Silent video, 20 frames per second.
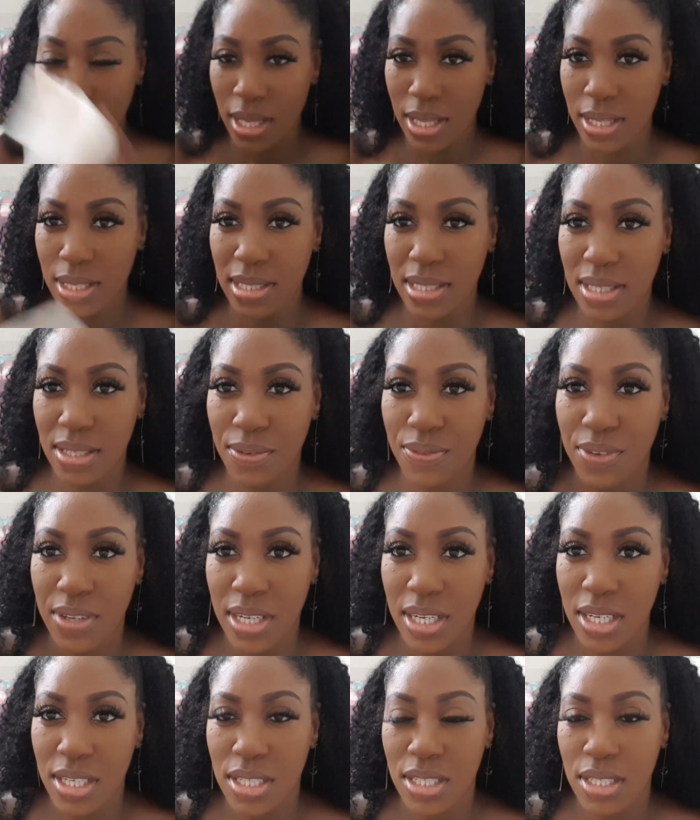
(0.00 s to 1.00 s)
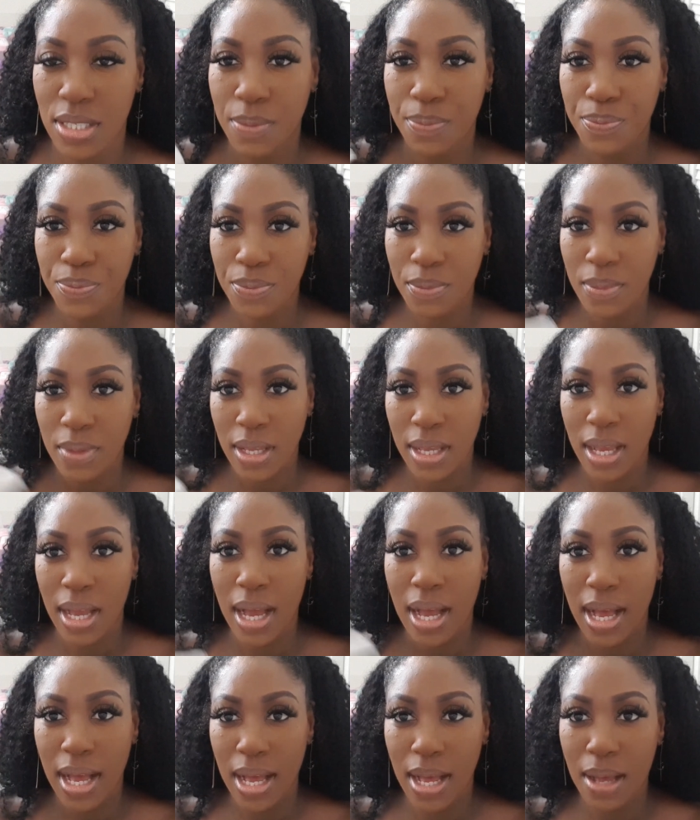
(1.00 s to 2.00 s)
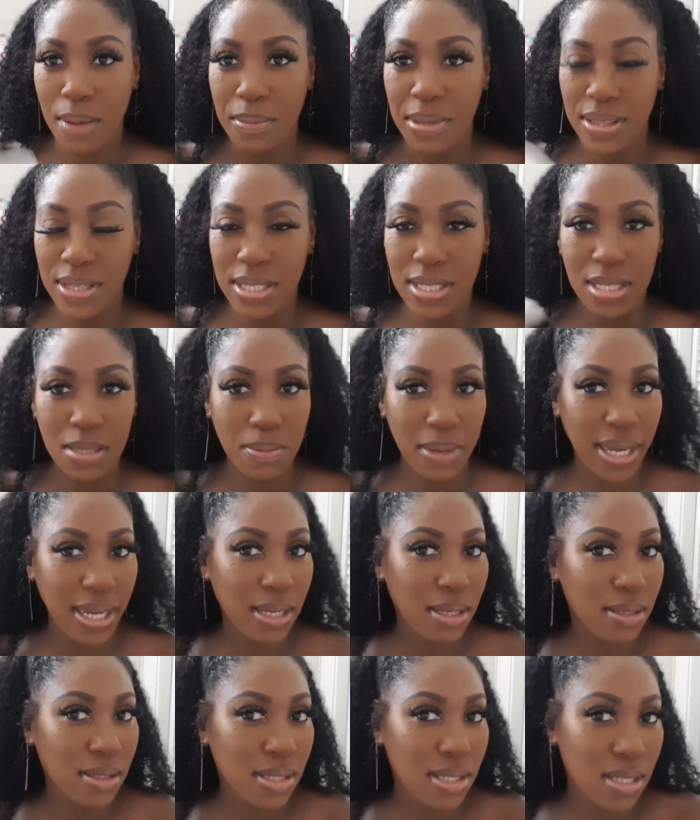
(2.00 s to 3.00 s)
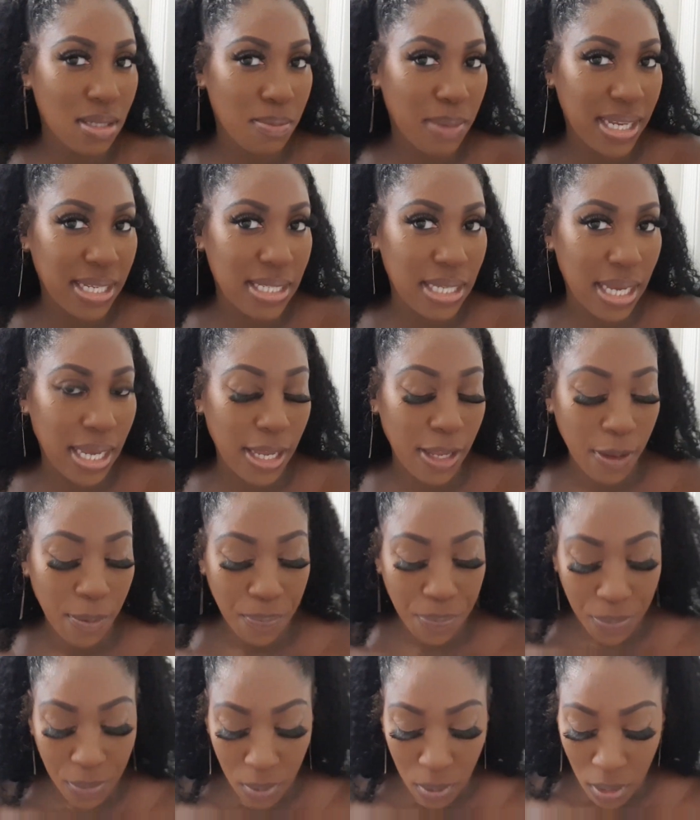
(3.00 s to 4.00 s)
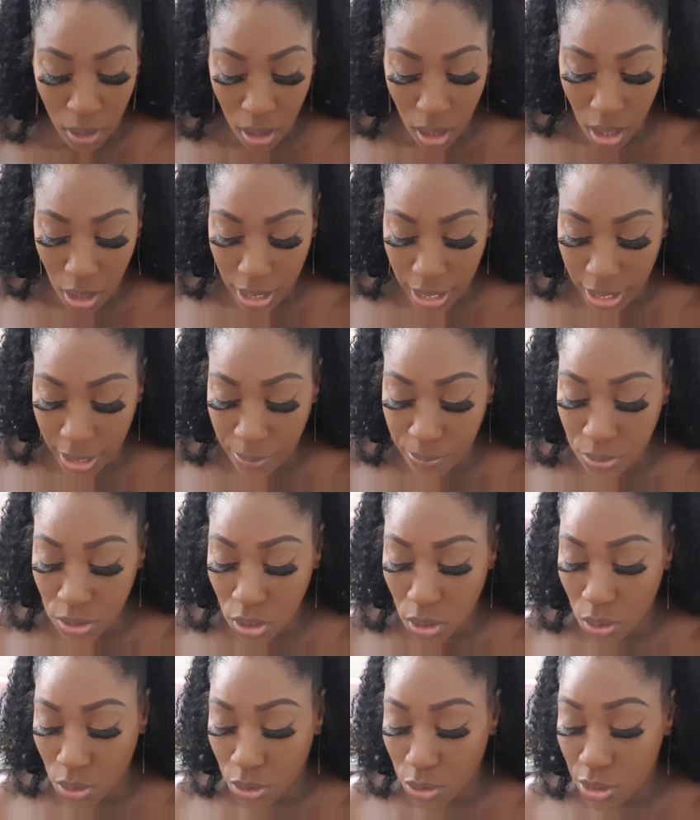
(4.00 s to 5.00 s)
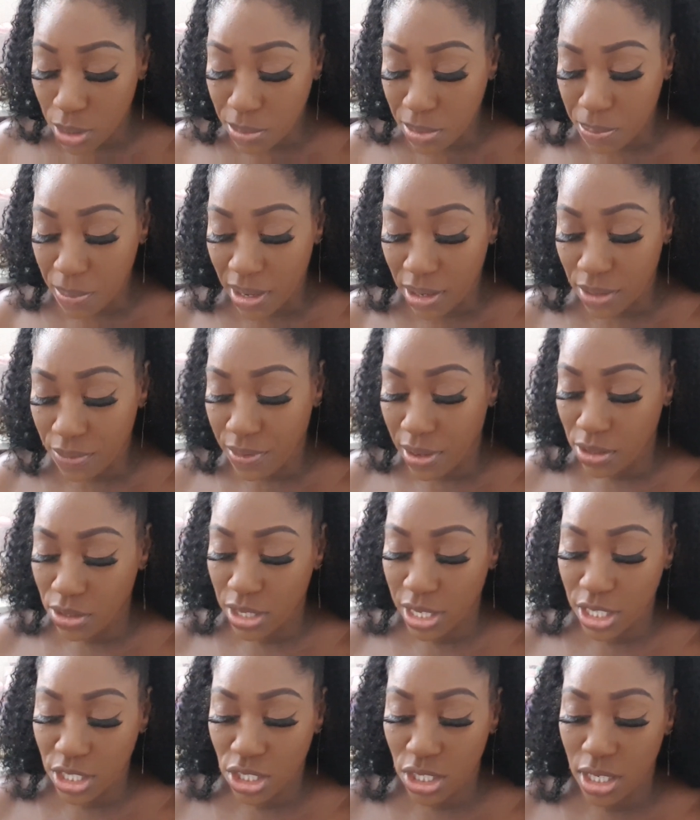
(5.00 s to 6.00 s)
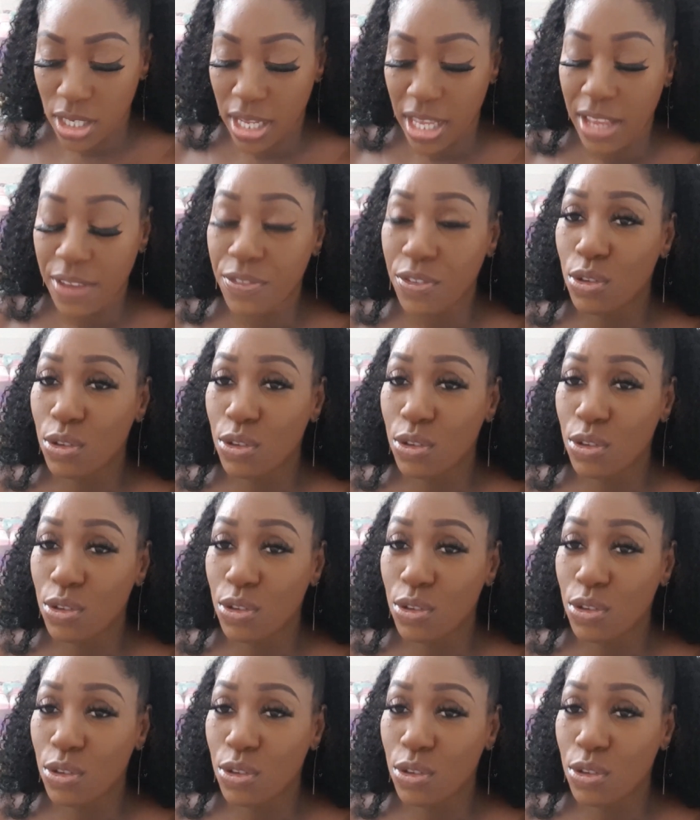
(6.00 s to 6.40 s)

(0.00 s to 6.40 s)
this is the finish, and this is my take. Okay, so the cream to powder foundation, if